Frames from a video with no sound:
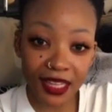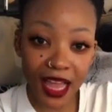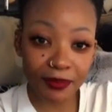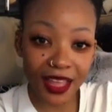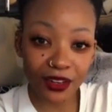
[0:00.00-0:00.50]

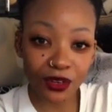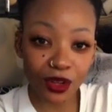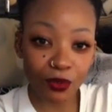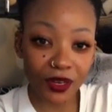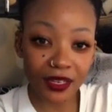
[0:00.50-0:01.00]
I'm that
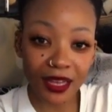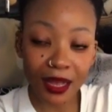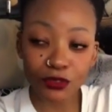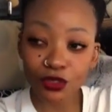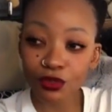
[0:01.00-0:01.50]
girl when it
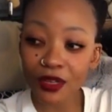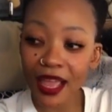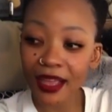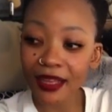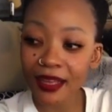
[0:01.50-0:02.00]
comes to,
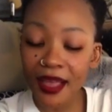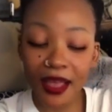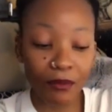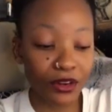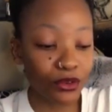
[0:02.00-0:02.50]
like,
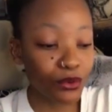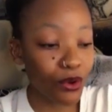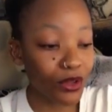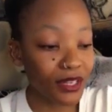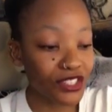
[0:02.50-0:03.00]
uh, what do you
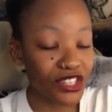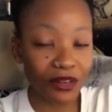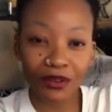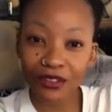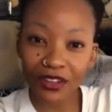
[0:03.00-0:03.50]
call it,
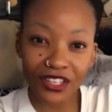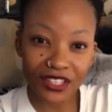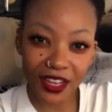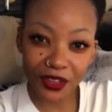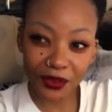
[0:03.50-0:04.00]
general
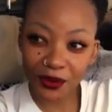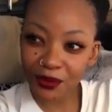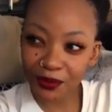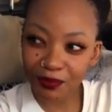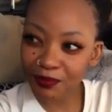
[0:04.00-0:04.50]
knowledge, like, you
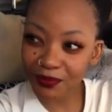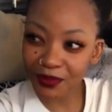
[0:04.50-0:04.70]
know,